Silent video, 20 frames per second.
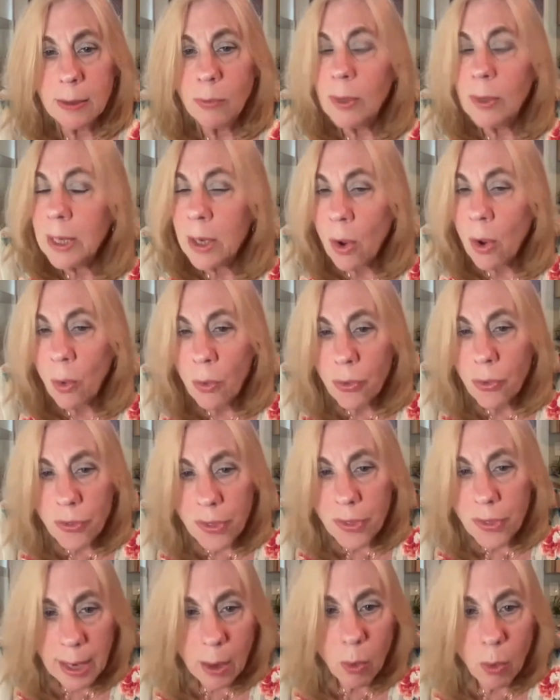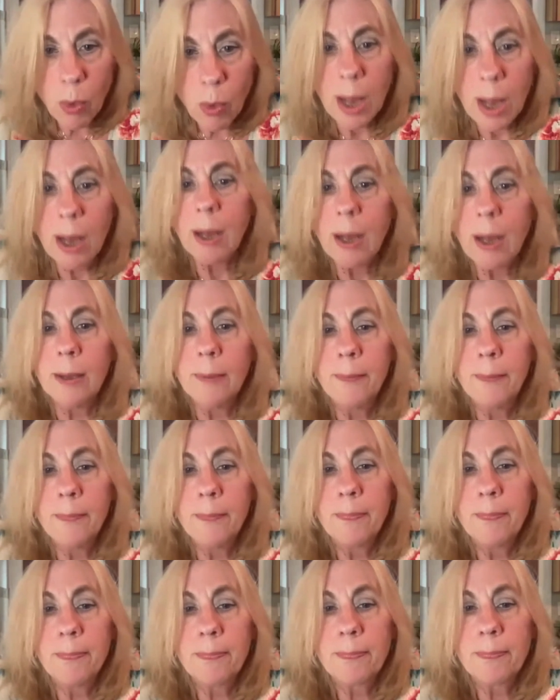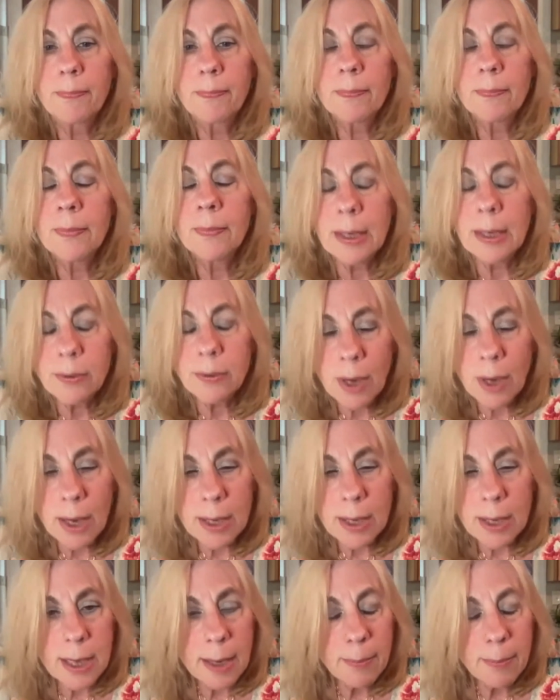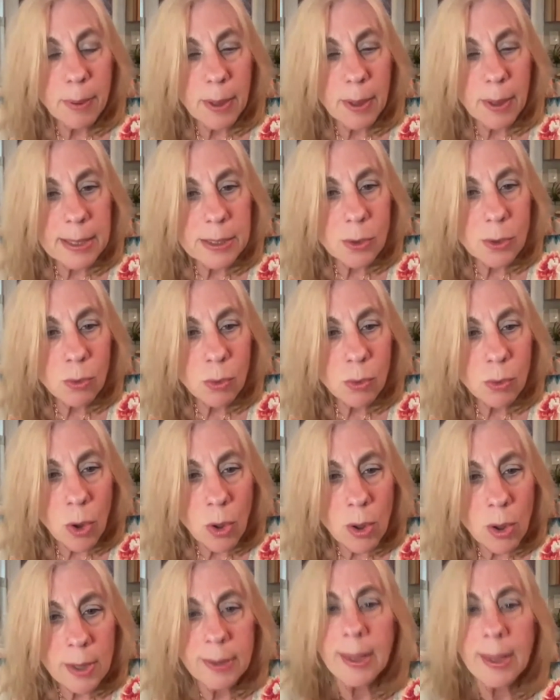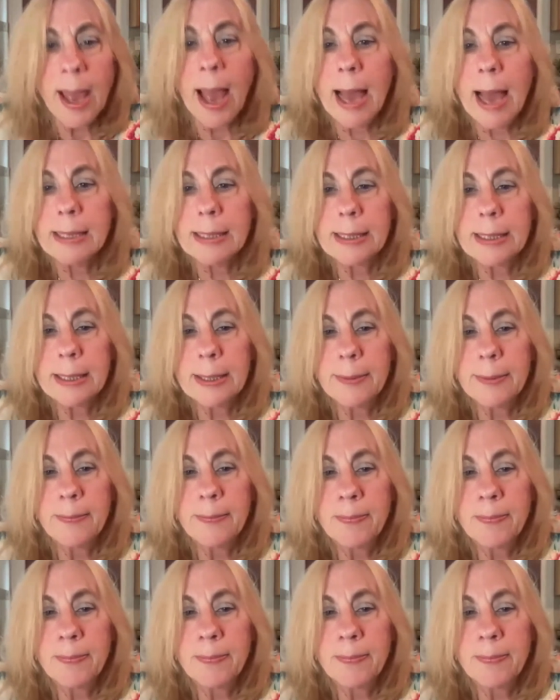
We don't think well. Nitric oxide plays a role in that.